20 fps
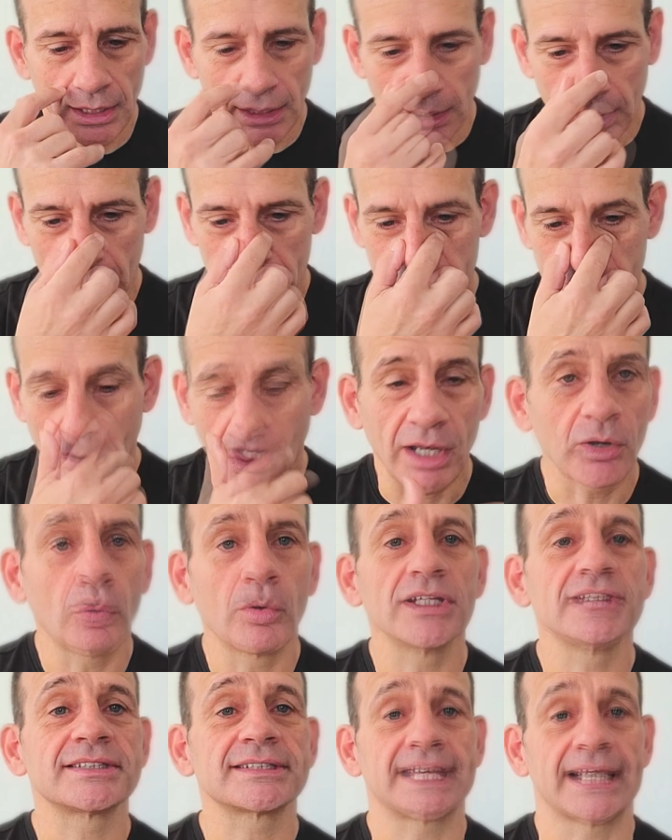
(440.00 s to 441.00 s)
So I don't
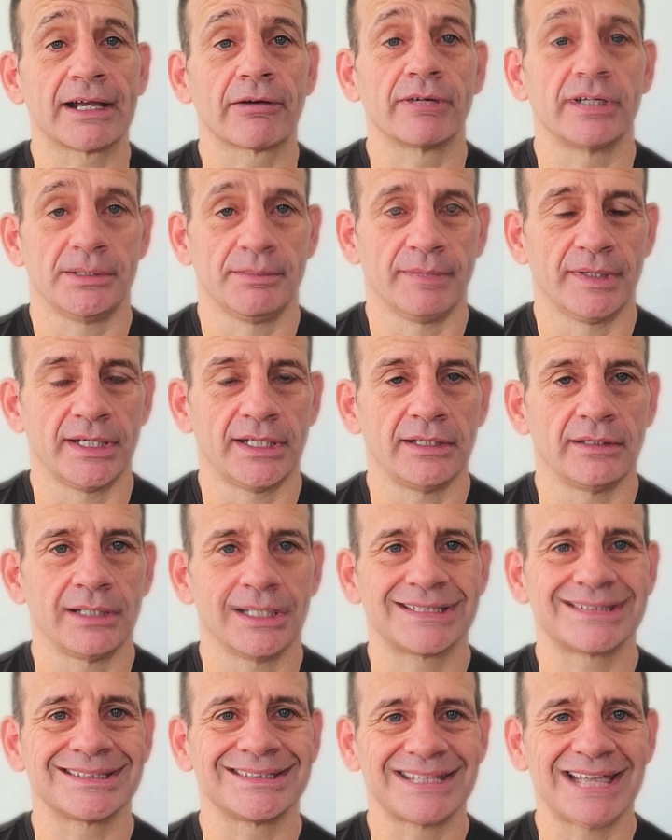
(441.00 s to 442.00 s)
want to scare anybody.
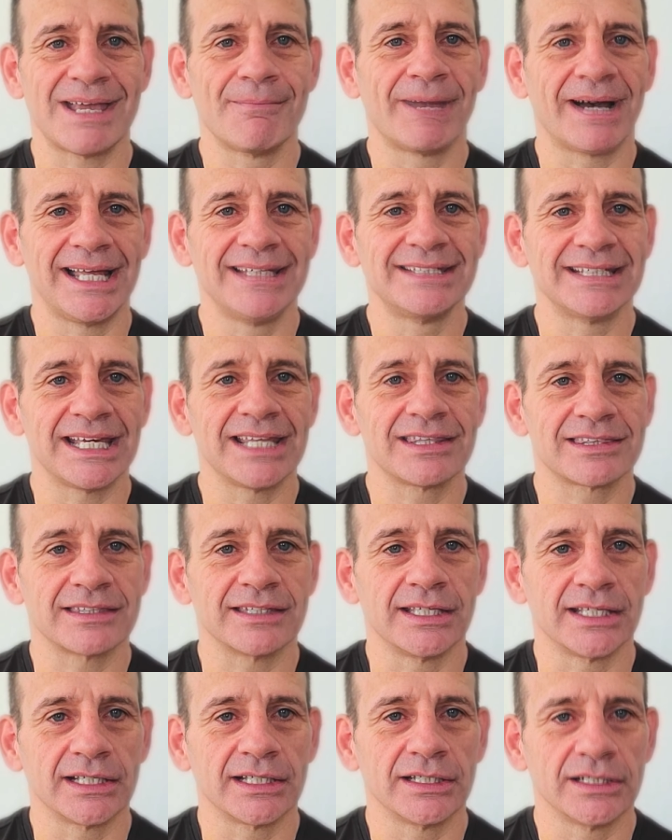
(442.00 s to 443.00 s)
It's a day-by-day
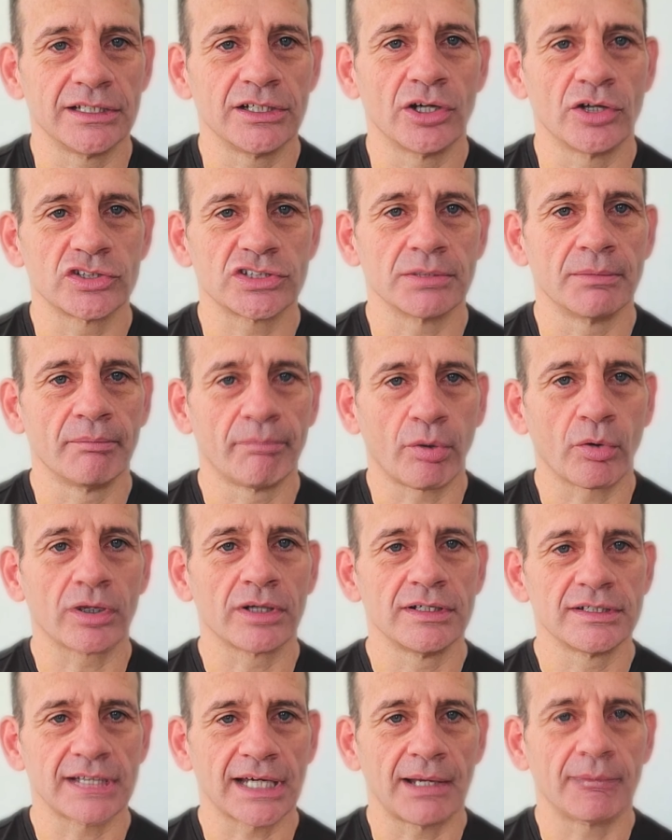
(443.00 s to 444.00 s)
thing, and it's an
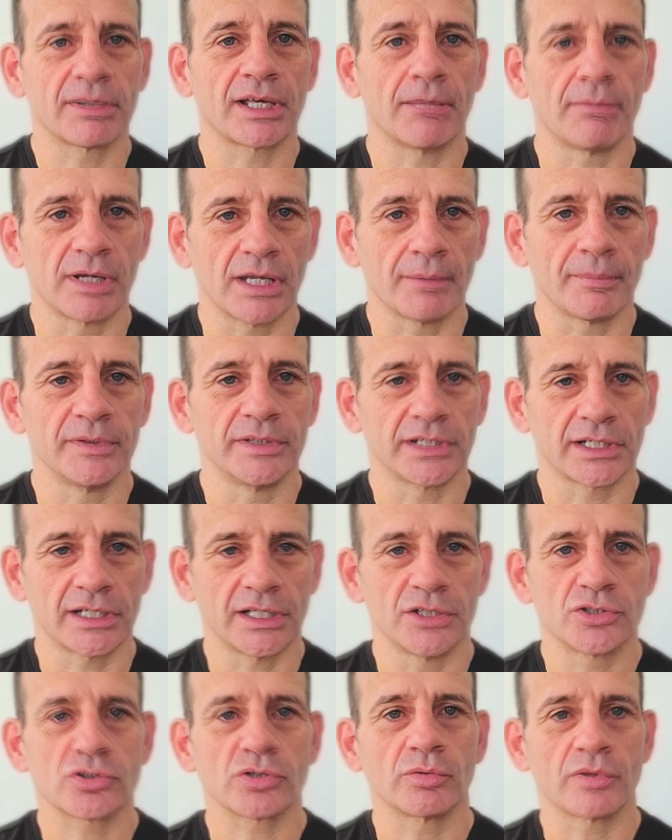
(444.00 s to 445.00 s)
important time coming up in the
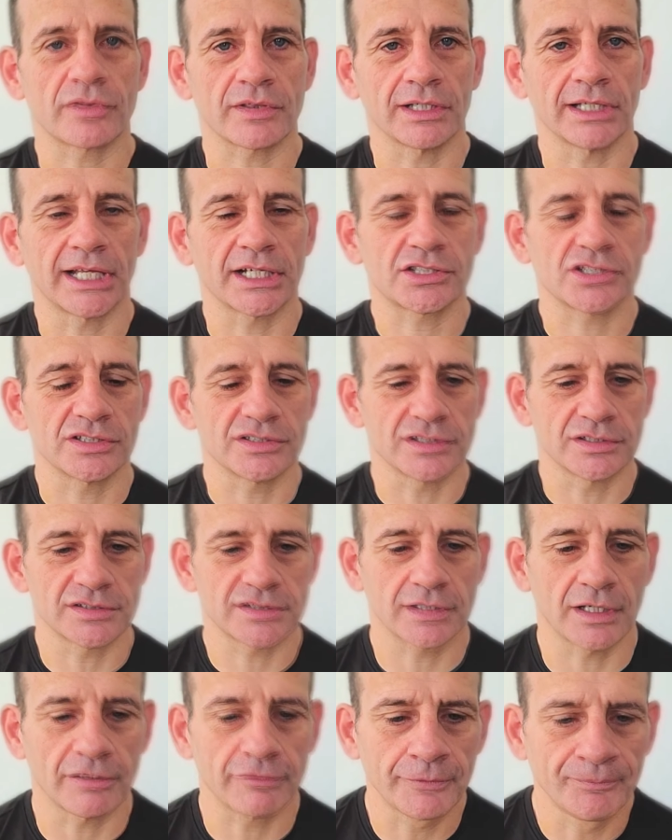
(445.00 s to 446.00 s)
country with elections and
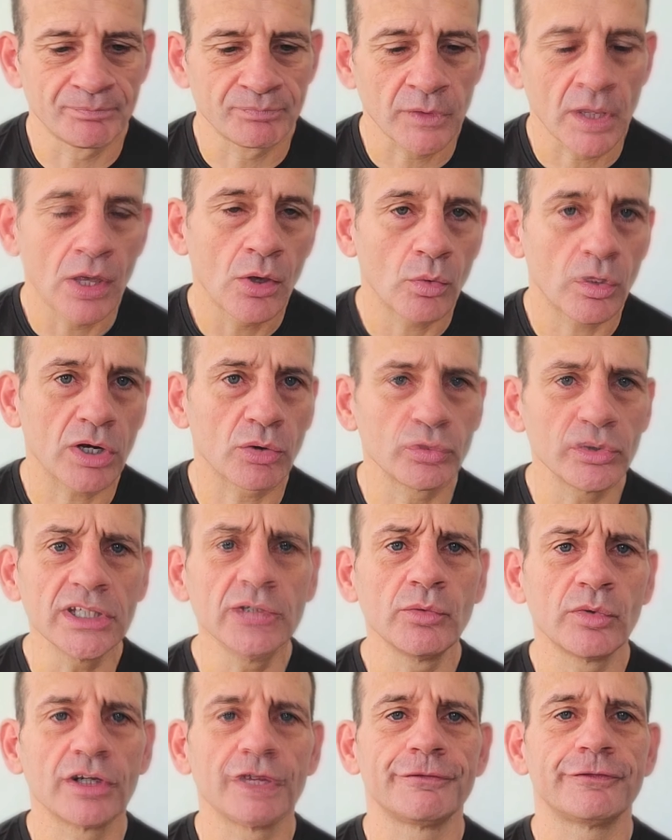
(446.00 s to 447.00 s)
stuff. What I really
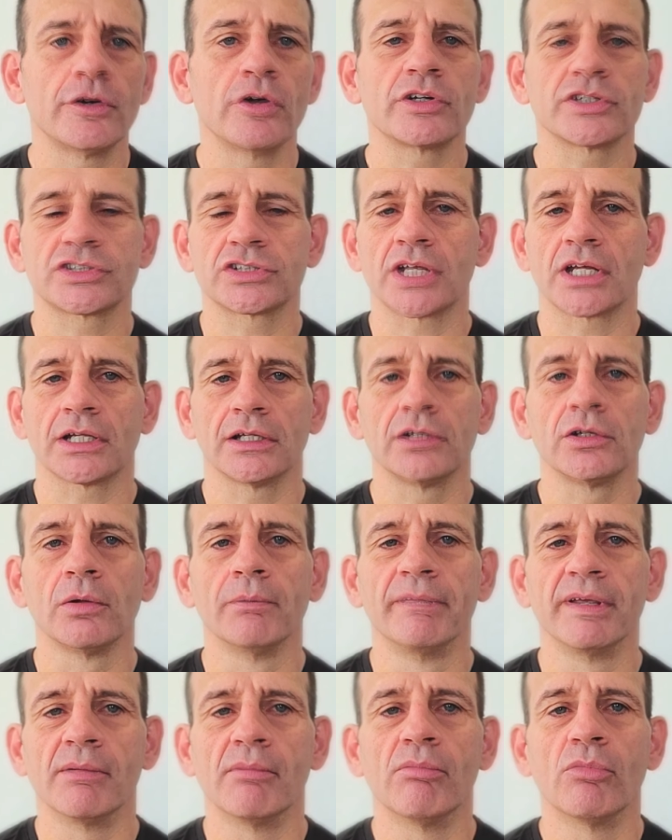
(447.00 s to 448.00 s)
want to focus on a little
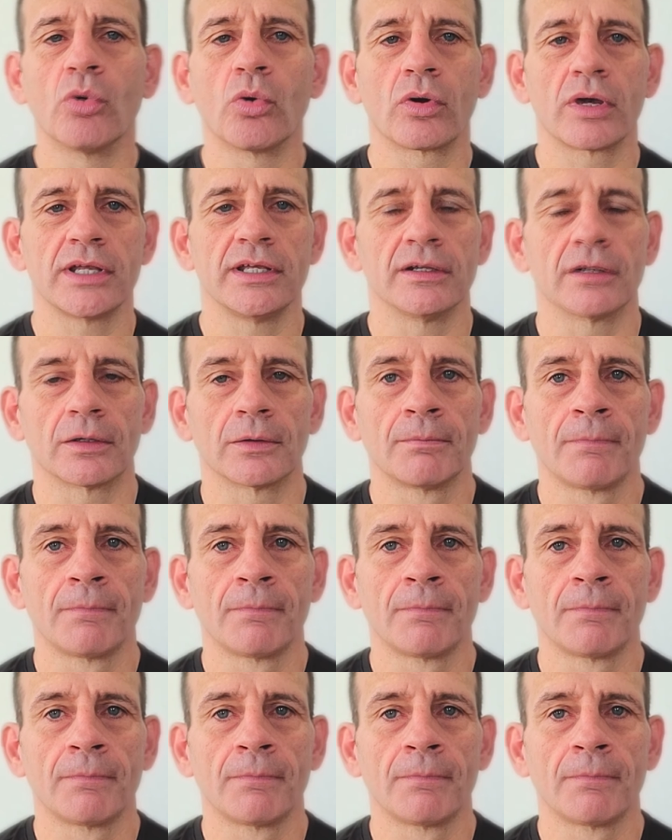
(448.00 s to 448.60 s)
bit more here